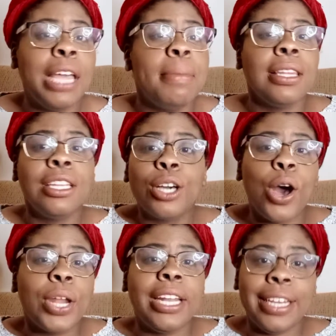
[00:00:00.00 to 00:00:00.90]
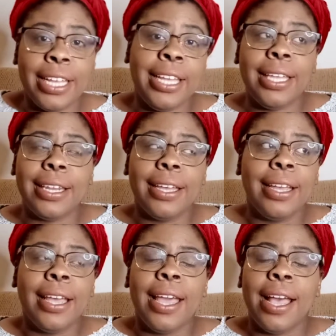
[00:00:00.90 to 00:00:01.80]
me look on Indeed.
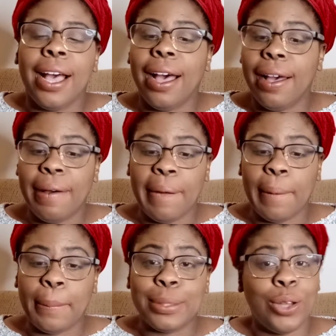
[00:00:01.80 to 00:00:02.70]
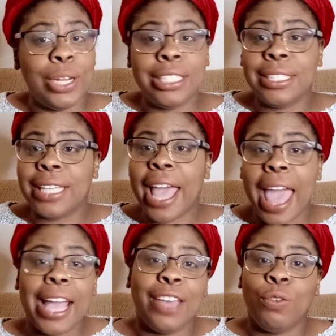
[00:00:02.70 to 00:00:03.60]
So this is a
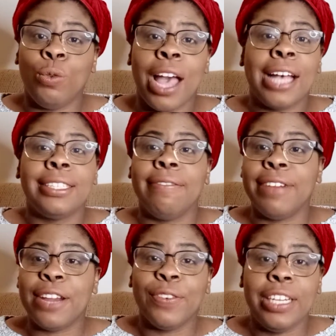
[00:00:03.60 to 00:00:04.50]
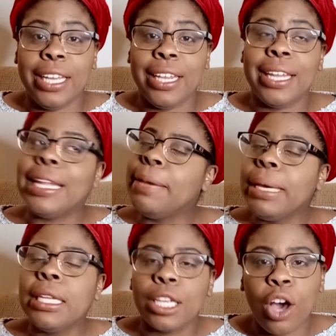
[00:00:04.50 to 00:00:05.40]
hack if you guys have never did it. Let
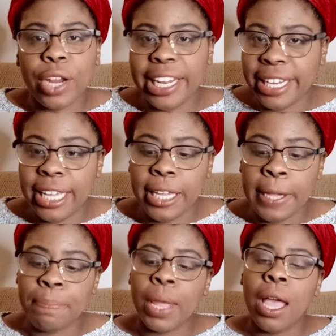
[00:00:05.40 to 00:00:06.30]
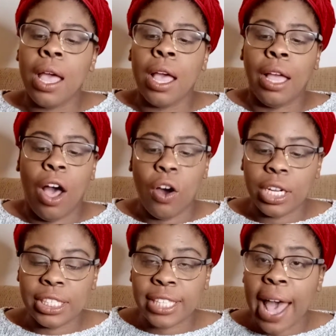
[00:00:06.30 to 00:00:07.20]
me look on Indeed.
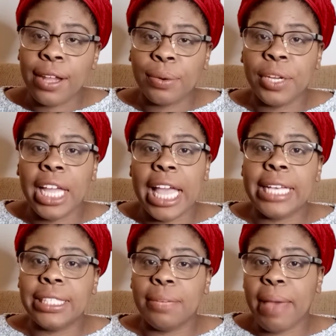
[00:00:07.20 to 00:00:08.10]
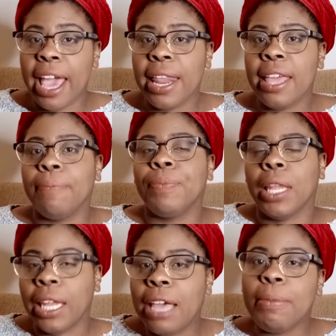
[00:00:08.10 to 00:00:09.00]
On the salary
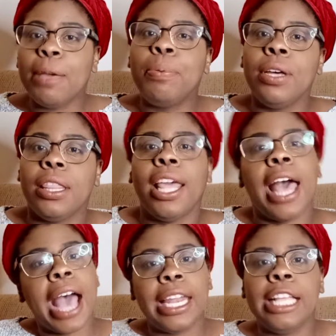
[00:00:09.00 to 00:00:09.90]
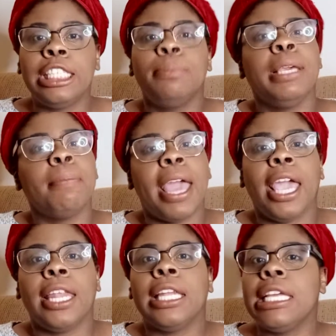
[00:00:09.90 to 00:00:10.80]
estimated, let me put I need to be
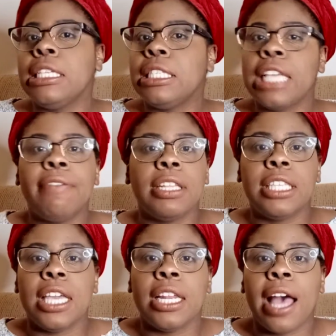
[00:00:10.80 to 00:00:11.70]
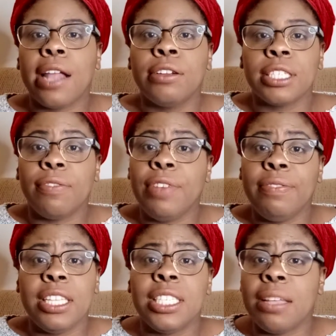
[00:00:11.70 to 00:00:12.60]
making at least
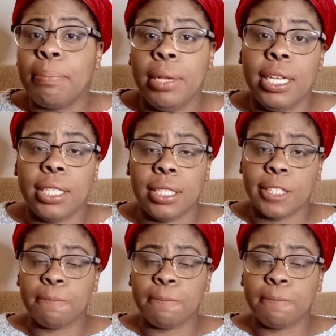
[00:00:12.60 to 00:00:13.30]
$17.50 plus.